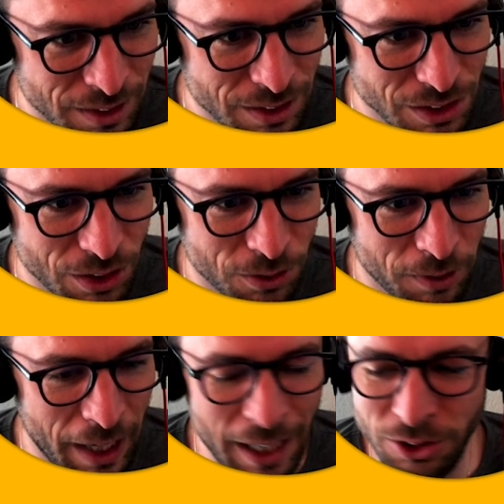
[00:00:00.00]
So
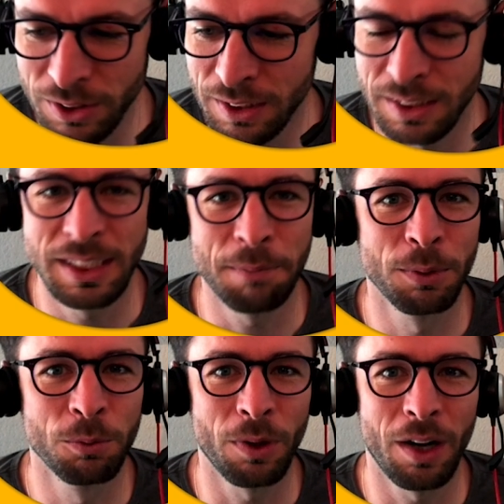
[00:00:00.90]
actually,
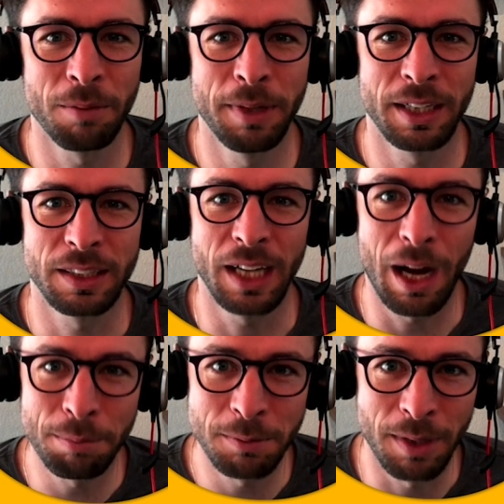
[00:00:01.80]
Zeppelin will automatically
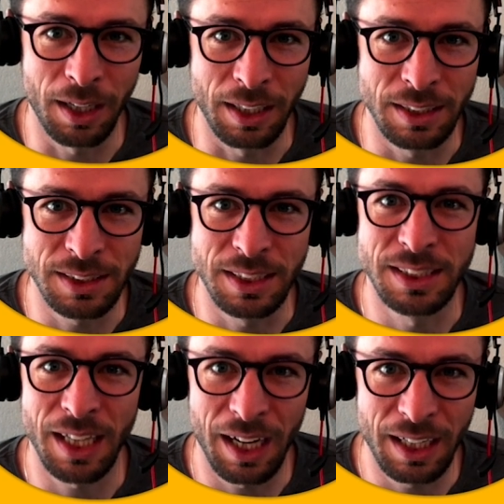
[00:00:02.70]
optimize the
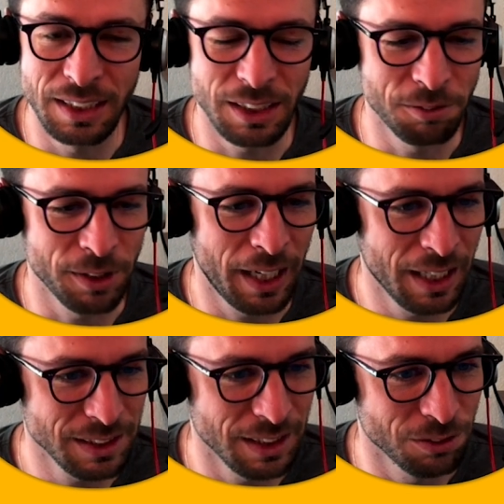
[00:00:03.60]
size of your
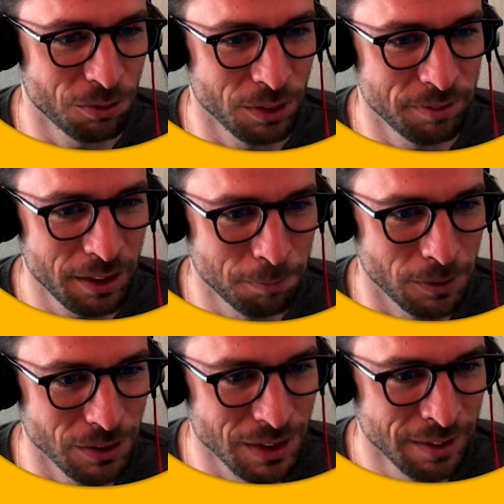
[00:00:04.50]
assets for developers.